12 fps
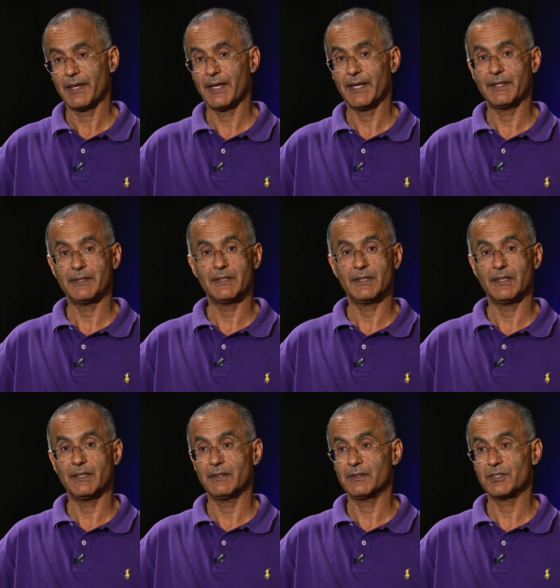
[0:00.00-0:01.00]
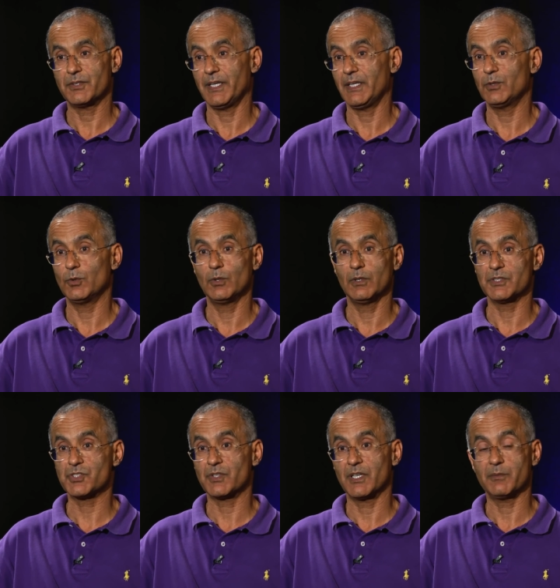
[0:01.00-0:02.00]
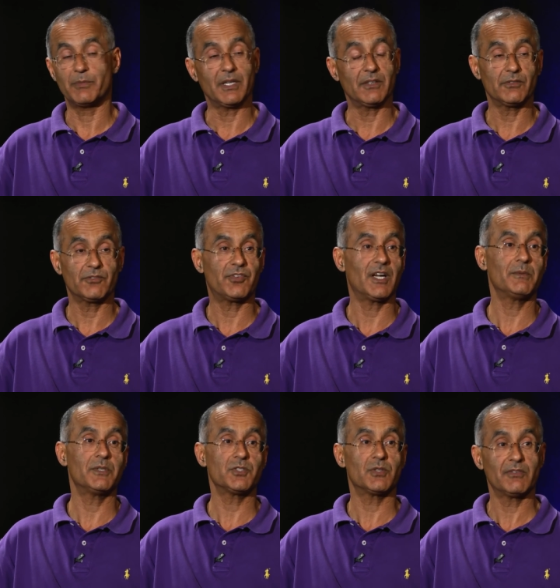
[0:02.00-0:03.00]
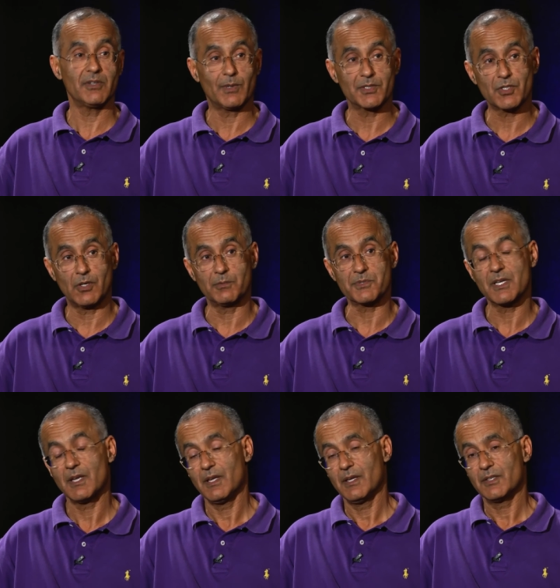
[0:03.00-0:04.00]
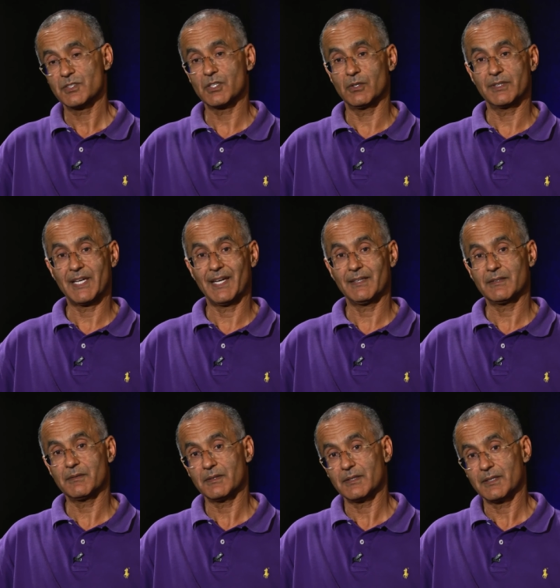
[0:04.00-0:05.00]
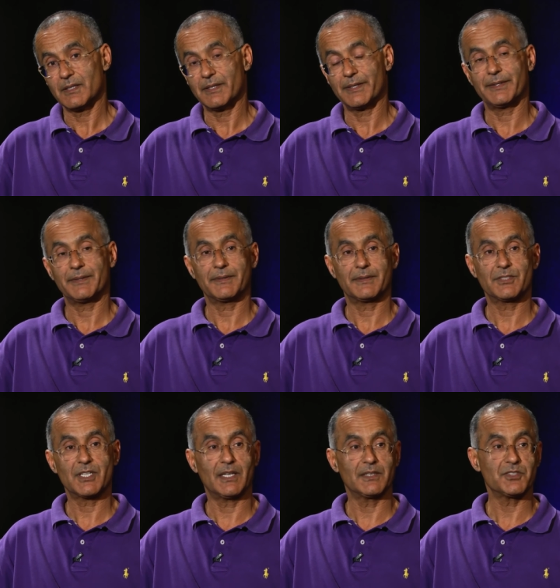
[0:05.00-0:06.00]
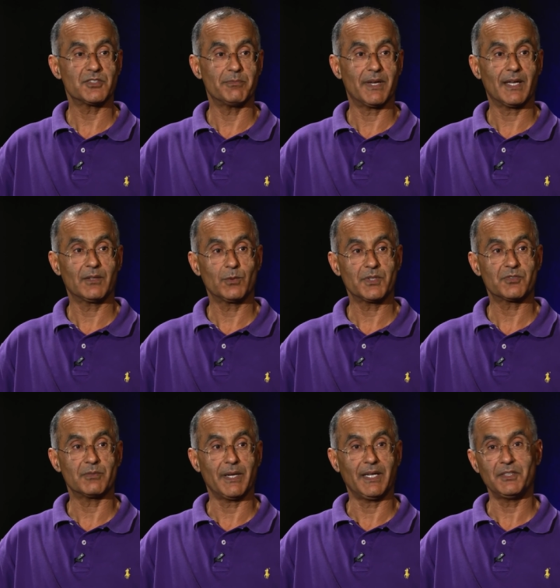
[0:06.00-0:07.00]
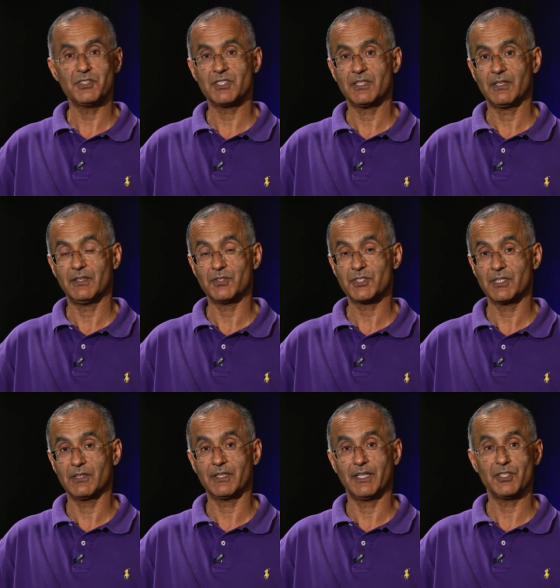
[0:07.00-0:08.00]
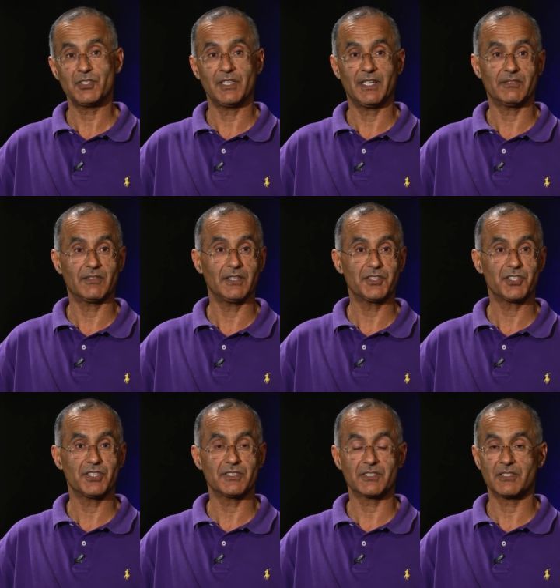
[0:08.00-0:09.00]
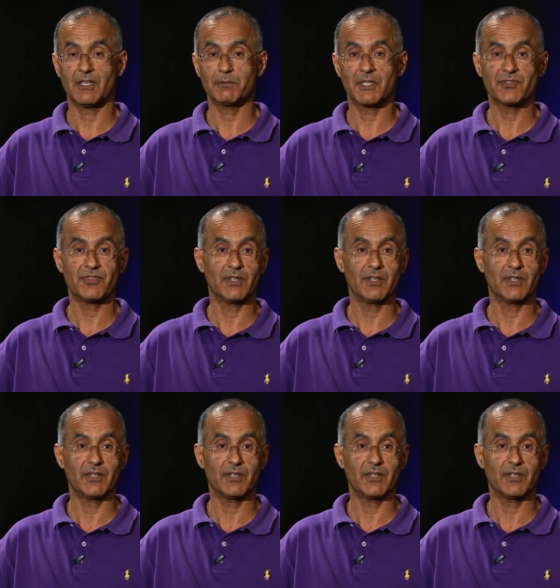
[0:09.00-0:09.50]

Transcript: and uh, today Google is trying to bring fiber to everyone's homes. So that uh, challenge of bandwidth remains. You still occasionally have glitches. It's not much